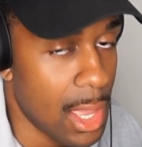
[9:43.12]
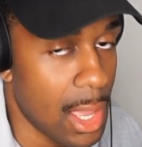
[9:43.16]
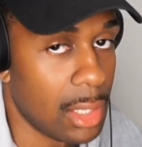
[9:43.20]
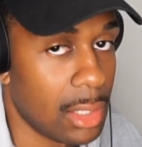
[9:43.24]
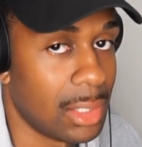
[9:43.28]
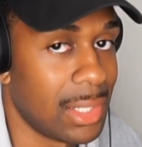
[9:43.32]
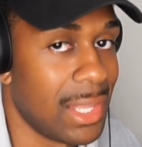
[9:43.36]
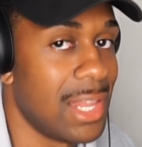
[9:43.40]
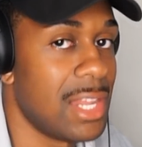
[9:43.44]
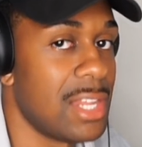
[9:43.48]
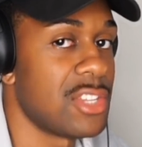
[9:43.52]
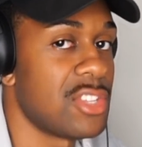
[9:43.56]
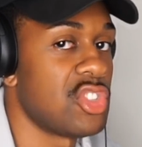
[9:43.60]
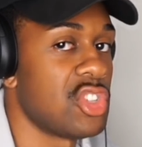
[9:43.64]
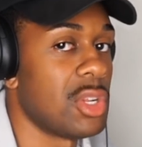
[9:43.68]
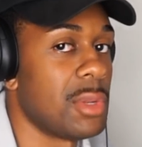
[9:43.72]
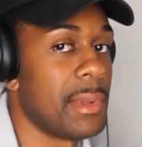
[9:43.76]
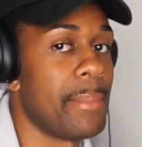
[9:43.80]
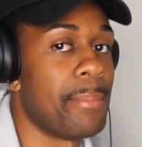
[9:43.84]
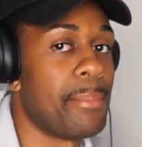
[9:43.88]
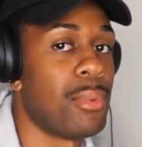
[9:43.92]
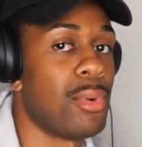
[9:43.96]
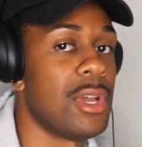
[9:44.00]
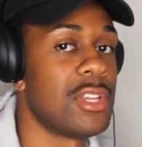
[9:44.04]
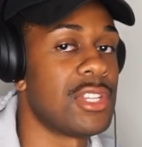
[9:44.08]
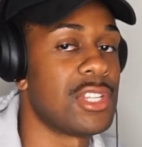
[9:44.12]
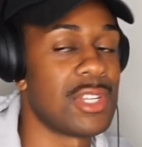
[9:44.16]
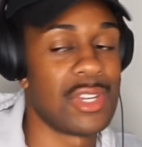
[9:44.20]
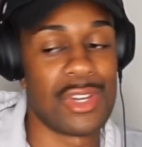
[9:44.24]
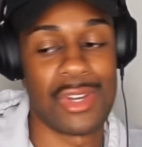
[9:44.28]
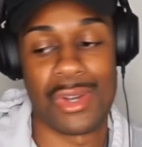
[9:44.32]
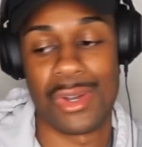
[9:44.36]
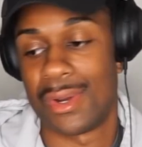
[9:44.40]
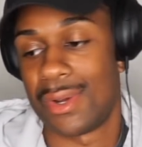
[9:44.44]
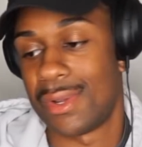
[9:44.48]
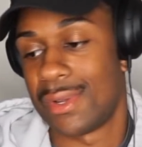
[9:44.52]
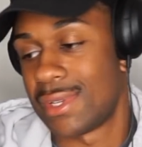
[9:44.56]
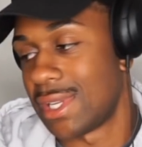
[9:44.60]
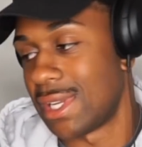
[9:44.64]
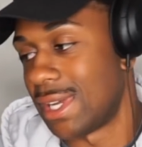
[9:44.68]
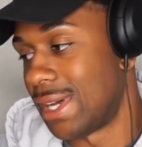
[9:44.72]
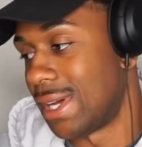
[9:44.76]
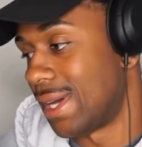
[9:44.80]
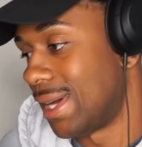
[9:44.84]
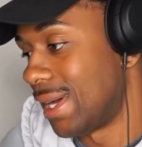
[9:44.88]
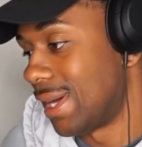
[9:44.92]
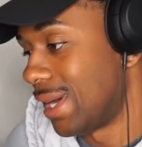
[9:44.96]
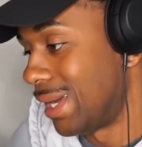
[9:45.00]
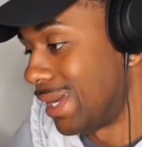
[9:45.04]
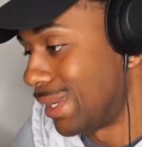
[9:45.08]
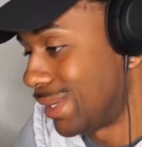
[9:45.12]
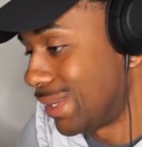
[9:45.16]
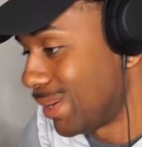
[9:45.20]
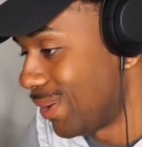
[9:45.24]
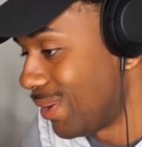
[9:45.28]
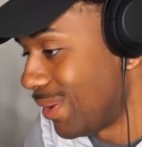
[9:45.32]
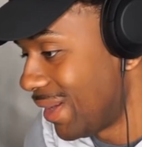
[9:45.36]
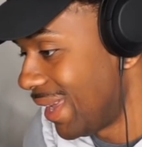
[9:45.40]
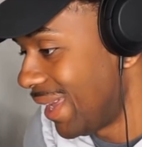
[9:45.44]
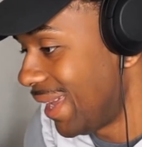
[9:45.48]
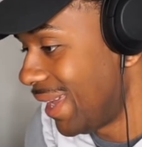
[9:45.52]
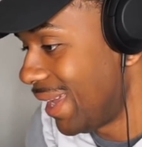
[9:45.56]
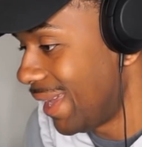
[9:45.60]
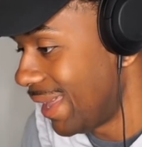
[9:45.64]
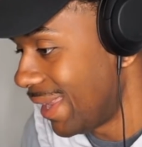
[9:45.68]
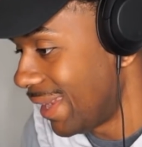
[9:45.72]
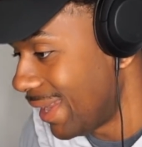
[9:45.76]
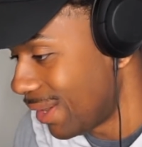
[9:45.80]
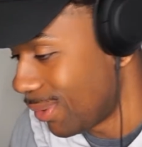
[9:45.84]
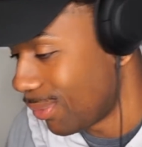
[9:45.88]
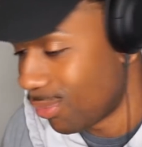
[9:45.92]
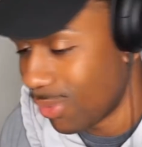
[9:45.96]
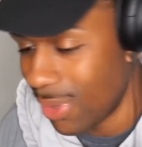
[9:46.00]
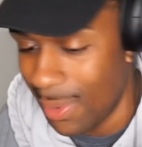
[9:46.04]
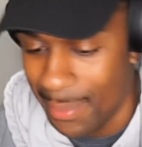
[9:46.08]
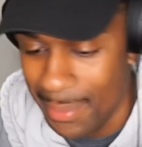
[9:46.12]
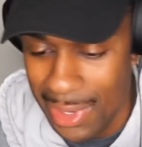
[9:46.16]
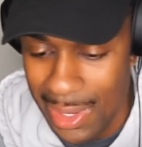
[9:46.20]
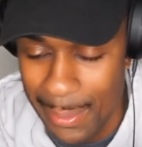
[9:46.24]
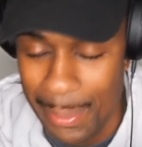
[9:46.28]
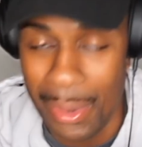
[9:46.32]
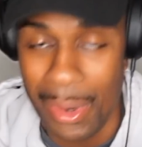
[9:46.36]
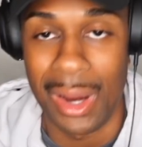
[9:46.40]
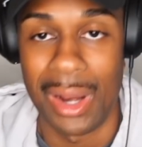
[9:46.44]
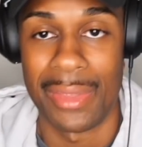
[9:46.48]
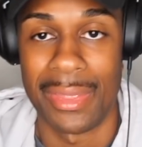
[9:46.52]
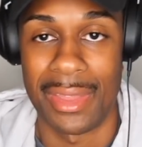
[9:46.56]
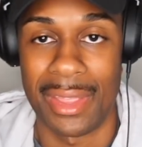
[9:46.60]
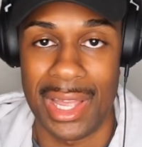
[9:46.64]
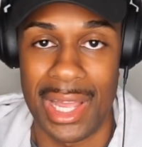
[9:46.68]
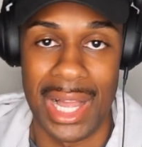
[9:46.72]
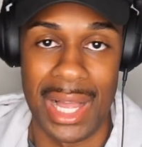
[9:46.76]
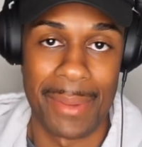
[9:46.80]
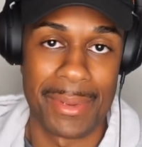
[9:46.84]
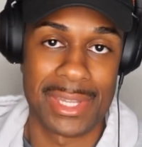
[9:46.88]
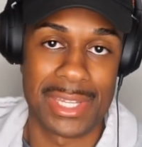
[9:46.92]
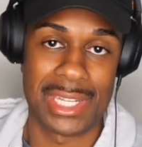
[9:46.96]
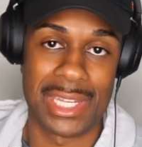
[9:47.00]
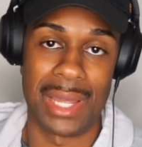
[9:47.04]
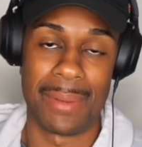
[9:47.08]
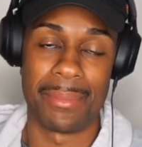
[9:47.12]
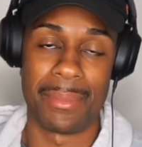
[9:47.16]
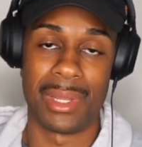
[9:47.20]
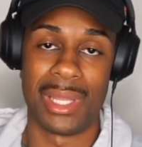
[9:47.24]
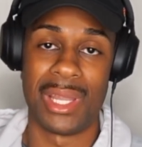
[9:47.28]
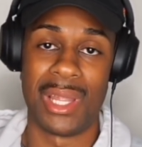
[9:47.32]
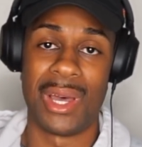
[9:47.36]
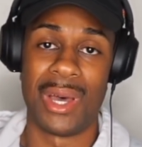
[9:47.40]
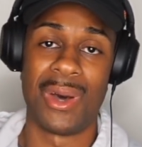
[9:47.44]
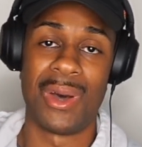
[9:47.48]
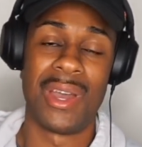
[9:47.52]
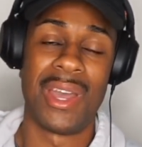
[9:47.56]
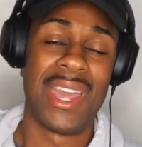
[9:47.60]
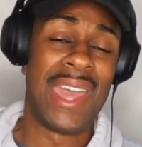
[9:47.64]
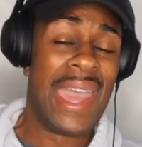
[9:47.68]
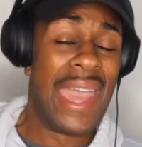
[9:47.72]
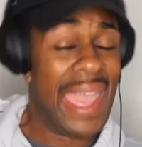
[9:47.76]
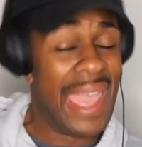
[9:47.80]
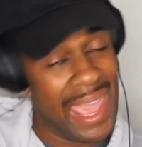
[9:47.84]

ladies and gentlemen, boys and girls, uh, go ahead and rip me apart in the comments down below.